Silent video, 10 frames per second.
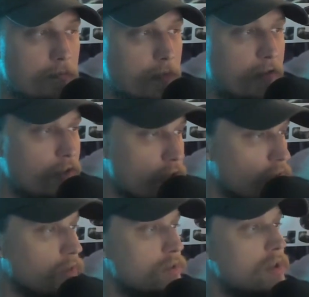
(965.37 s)

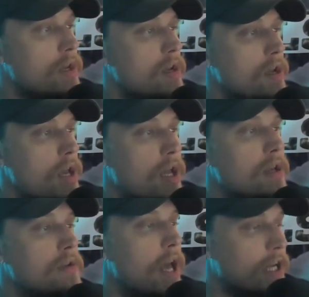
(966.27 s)
officials
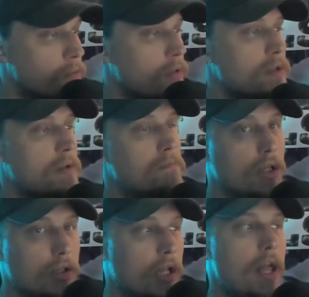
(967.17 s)
and experts
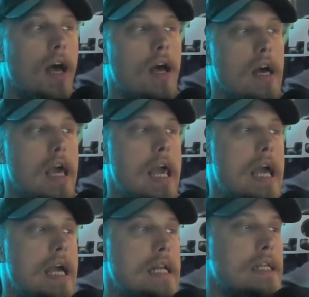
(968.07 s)
build on that
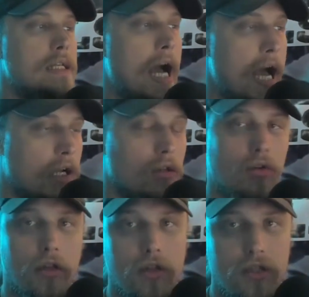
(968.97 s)
and tie
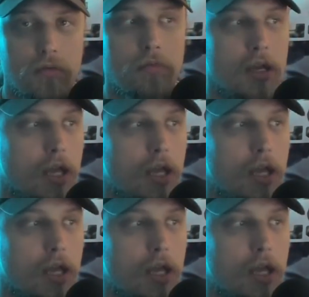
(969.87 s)
colonialism